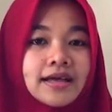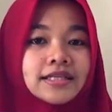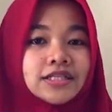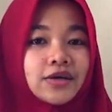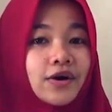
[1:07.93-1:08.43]

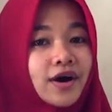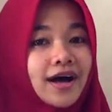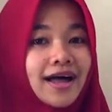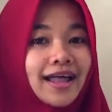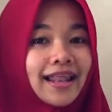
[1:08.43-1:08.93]
So
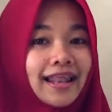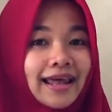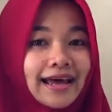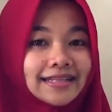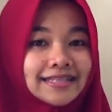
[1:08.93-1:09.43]

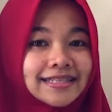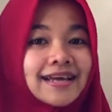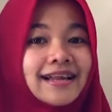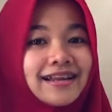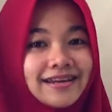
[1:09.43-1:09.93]
let's
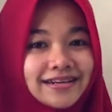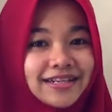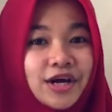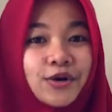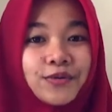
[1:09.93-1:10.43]
learn
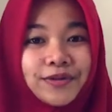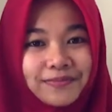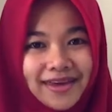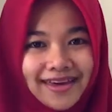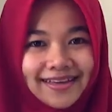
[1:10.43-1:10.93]
with
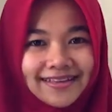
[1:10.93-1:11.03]
me.